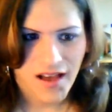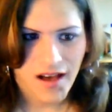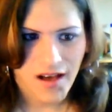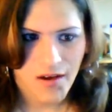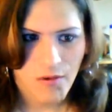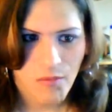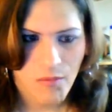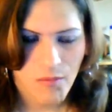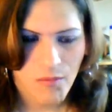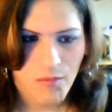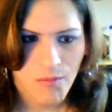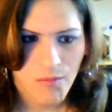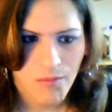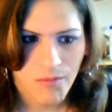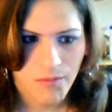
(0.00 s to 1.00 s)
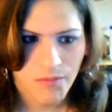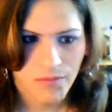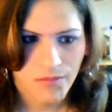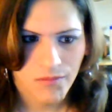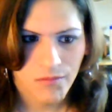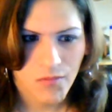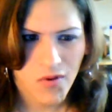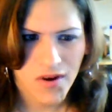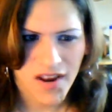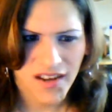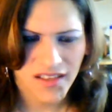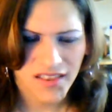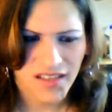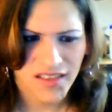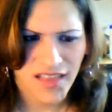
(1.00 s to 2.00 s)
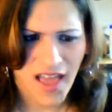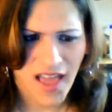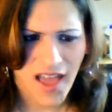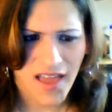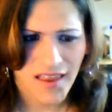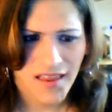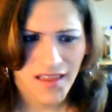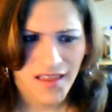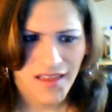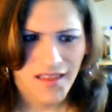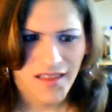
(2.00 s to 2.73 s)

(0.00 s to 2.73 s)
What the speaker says: more than anything, that